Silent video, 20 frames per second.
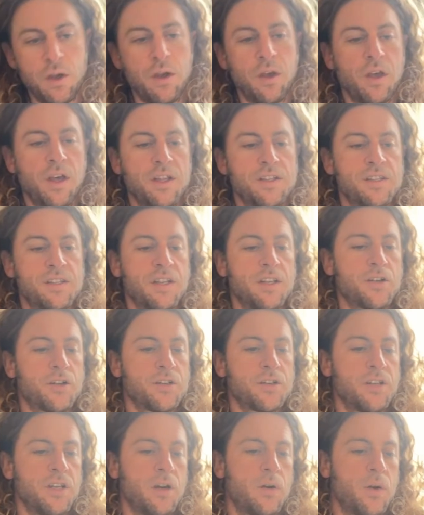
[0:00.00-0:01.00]
It's an
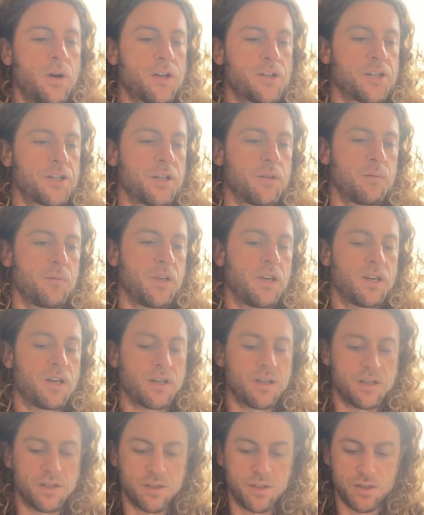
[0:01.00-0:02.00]
interesting question
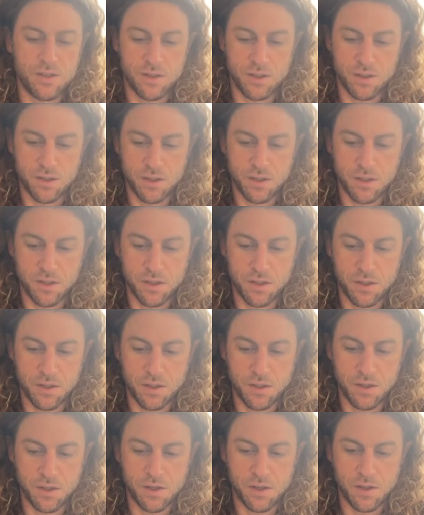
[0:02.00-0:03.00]
because
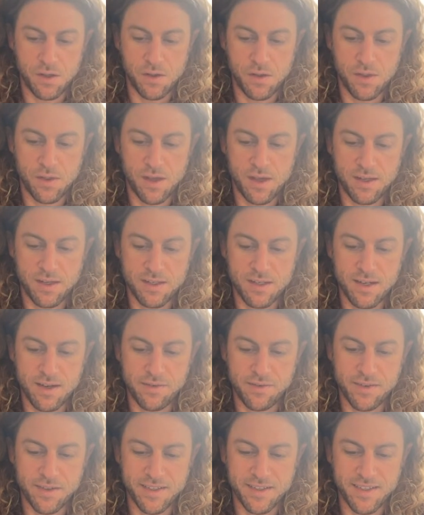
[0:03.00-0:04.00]
that
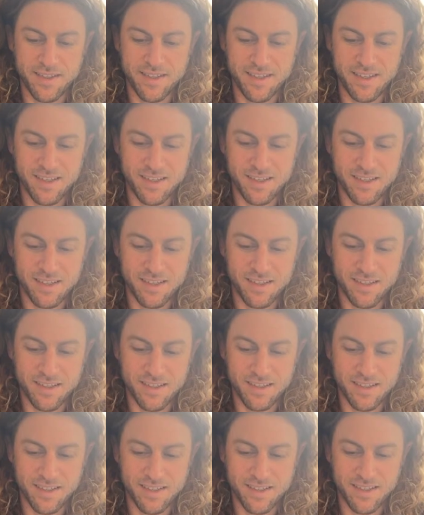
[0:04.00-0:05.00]
definitely,
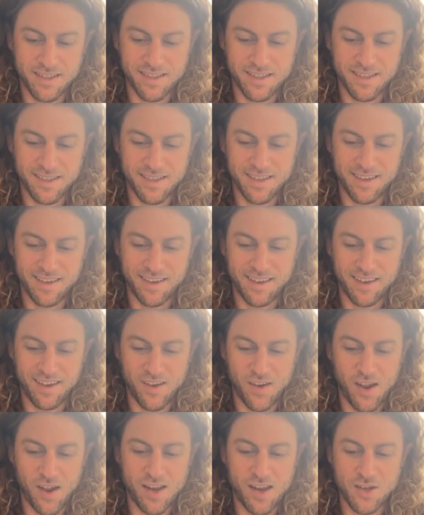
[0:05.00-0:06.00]

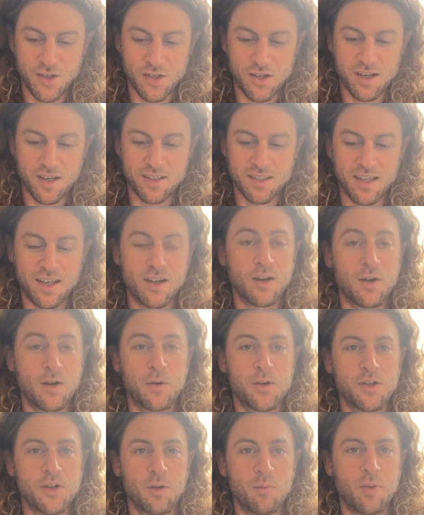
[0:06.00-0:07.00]
H-Ducks, I don't know
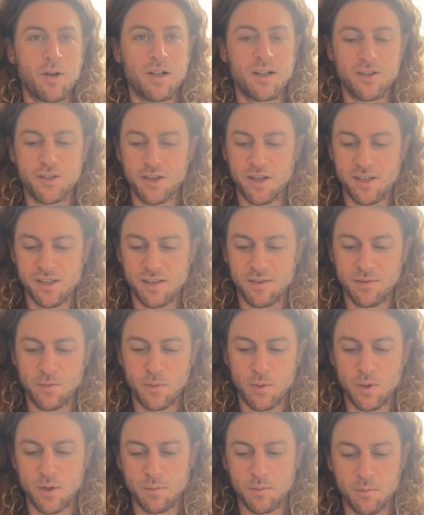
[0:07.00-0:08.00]
what you're apologizing
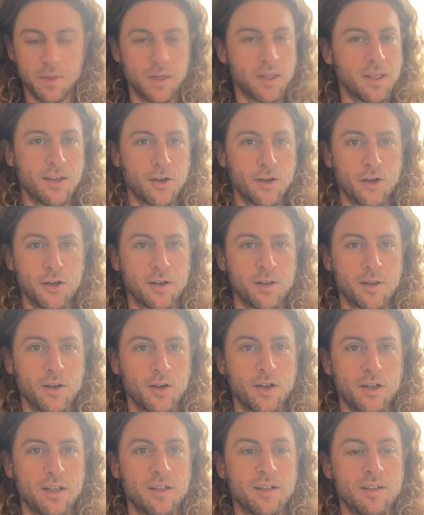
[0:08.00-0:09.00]
for, but you're
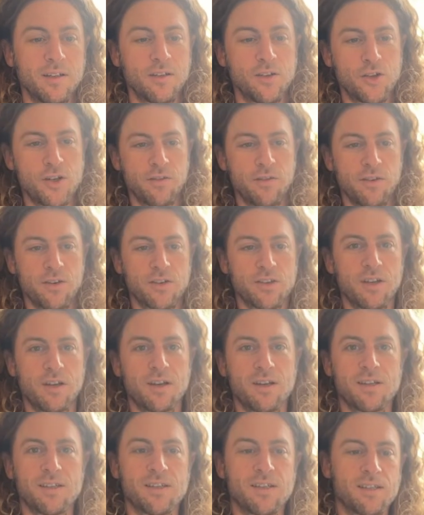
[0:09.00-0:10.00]
good. Shove your
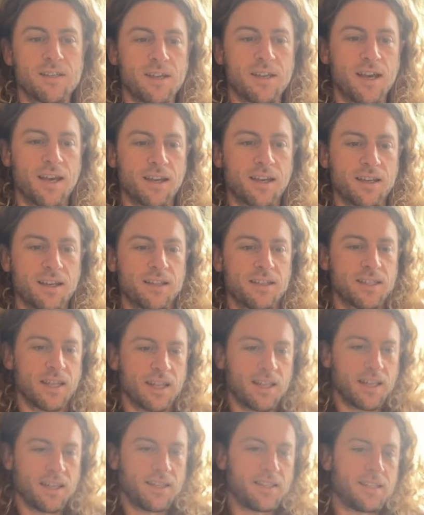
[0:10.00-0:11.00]
sorries in a sack, as I
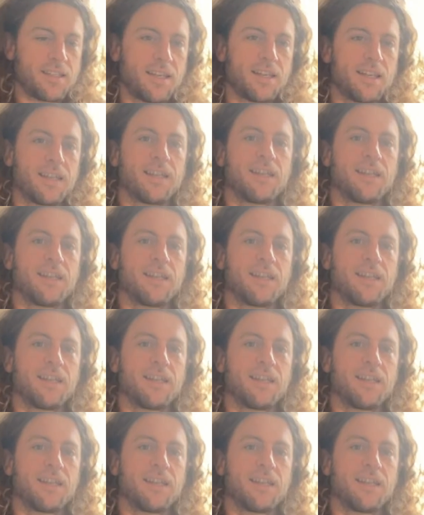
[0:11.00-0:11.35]
like to say.